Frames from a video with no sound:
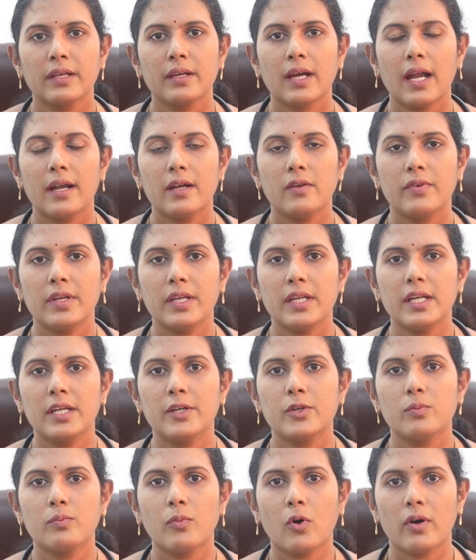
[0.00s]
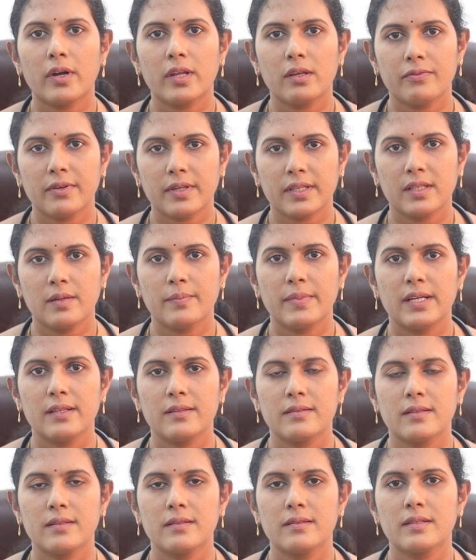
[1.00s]
and we need to modify the
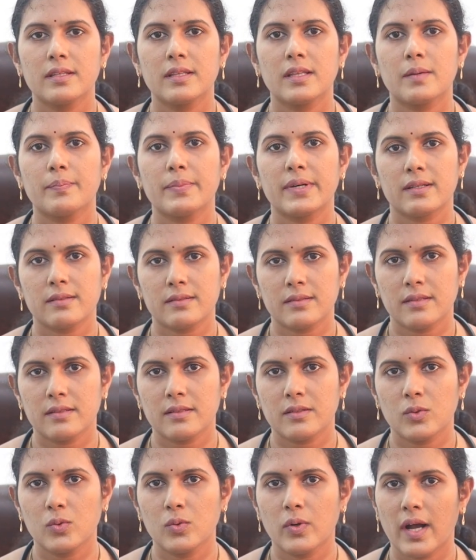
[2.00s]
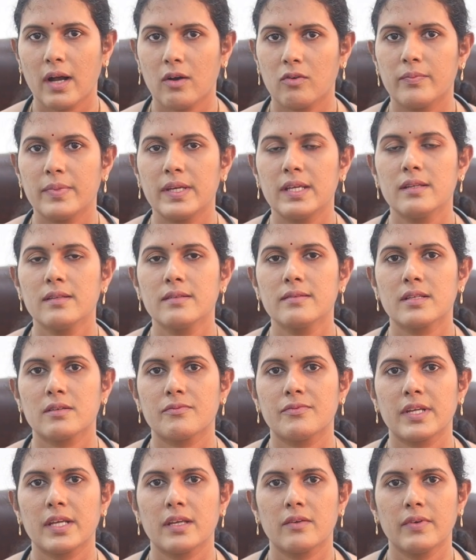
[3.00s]
medicines in the persons who have been
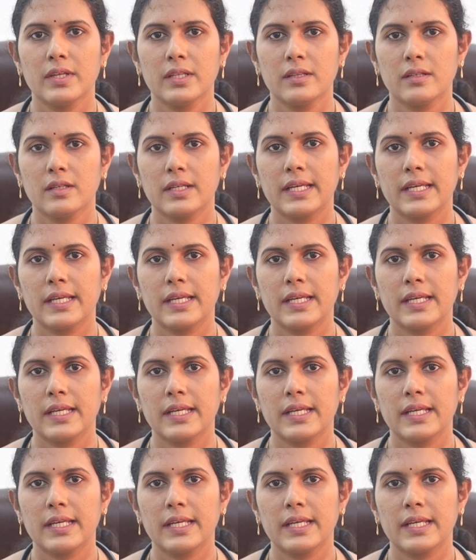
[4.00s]
suffering with